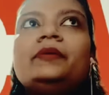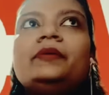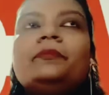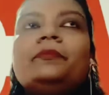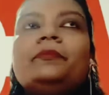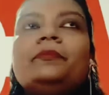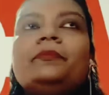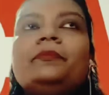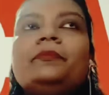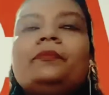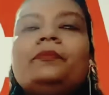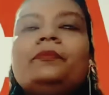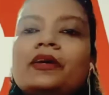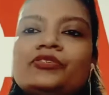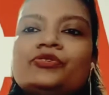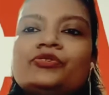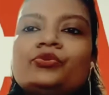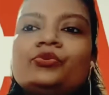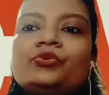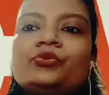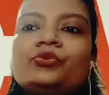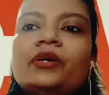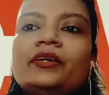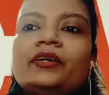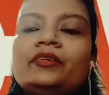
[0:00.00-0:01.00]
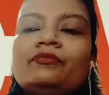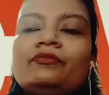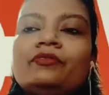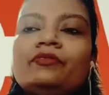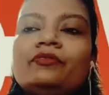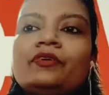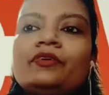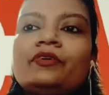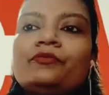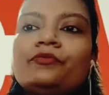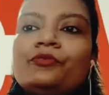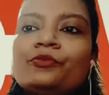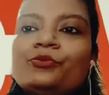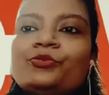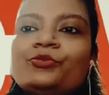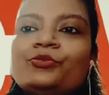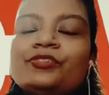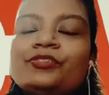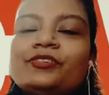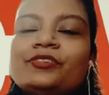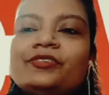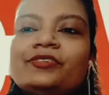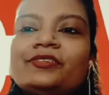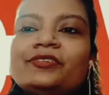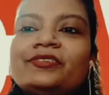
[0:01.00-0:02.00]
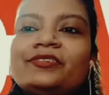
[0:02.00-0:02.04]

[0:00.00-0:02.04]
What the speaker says: plans to do that in near future?